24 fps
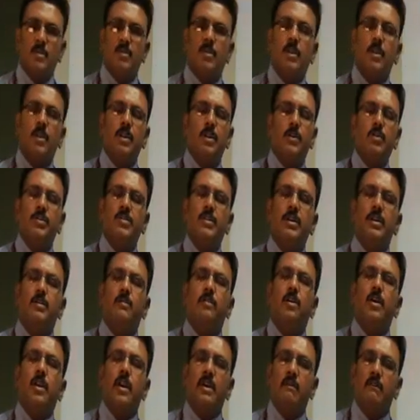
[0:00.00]
Sir, you
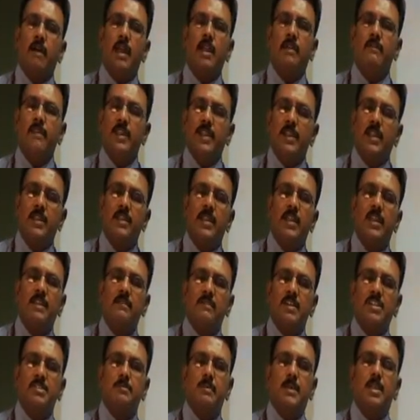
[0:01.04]
said for evaluating the
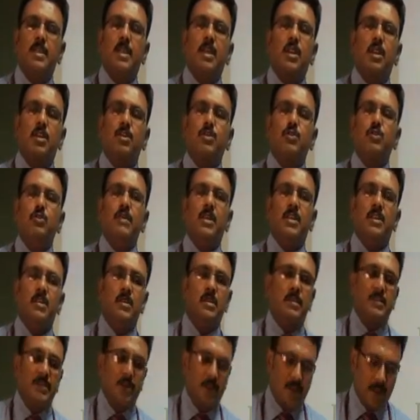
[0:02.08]
investment, there are two
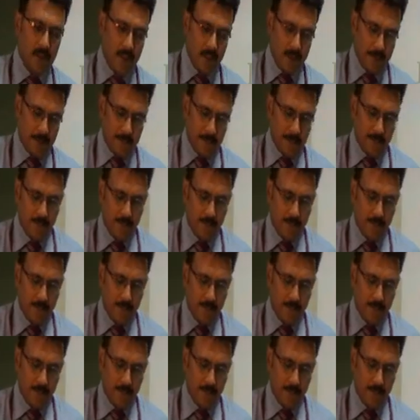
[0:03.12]
methods are there.